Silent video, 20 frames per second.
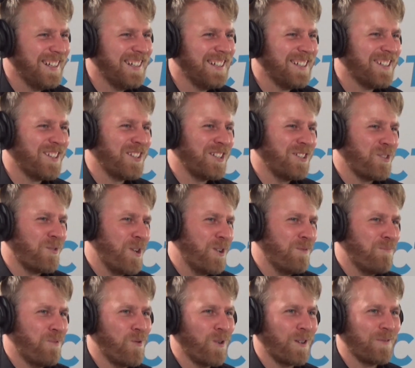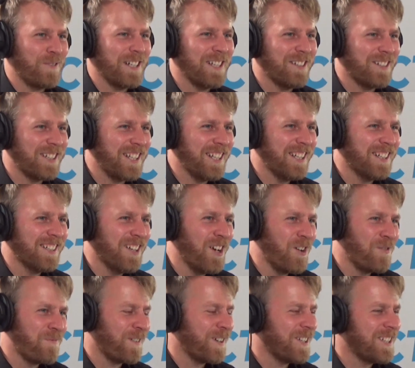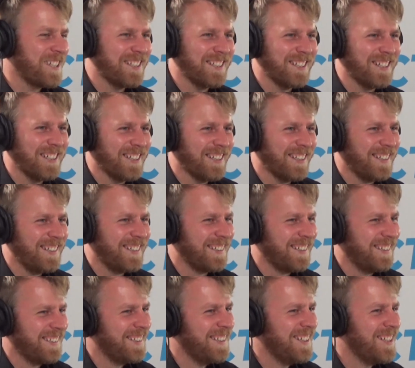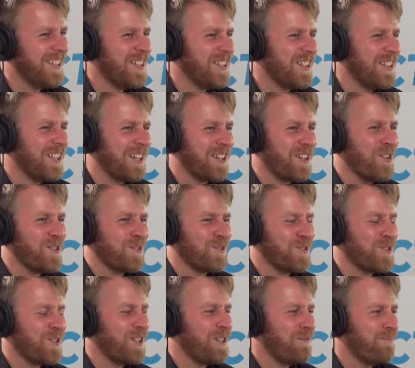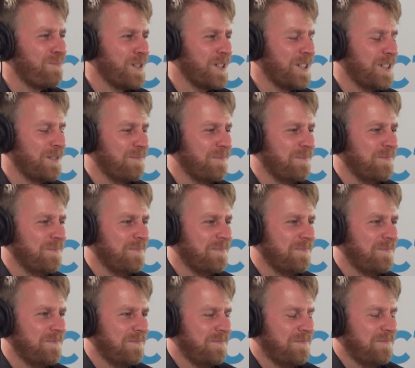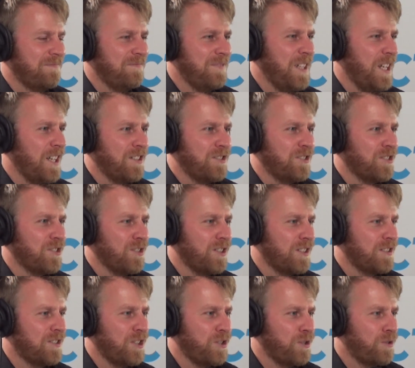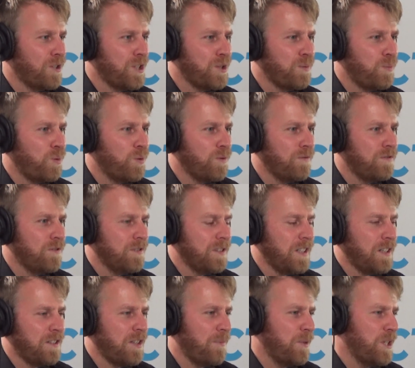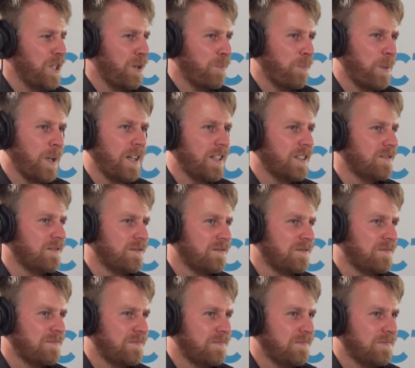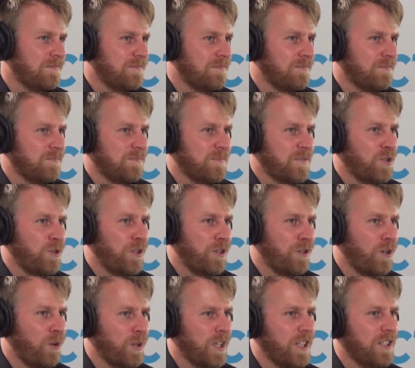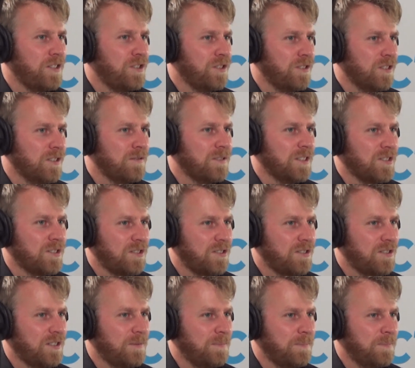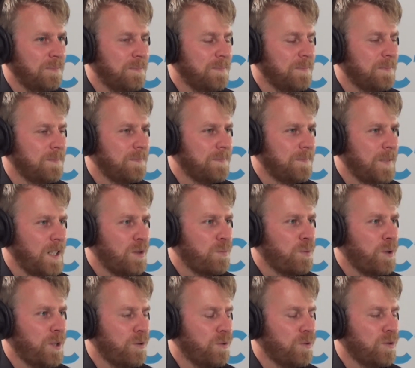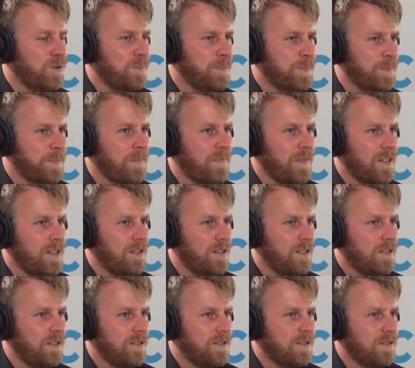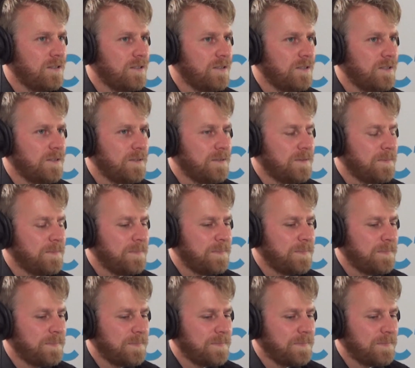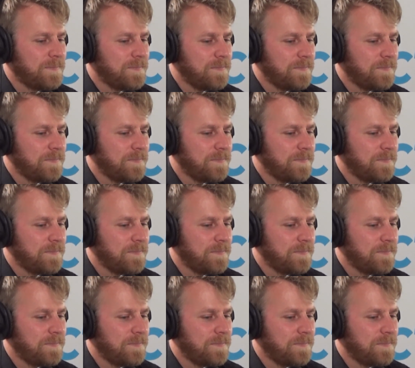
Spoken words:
Like you do hit a ball every now and again, hopefully, and, and it goes all right. But it's just like such a great sport and something you can play through to your old age. That's pretty awesome. Yeah, cool, man. No, that's good.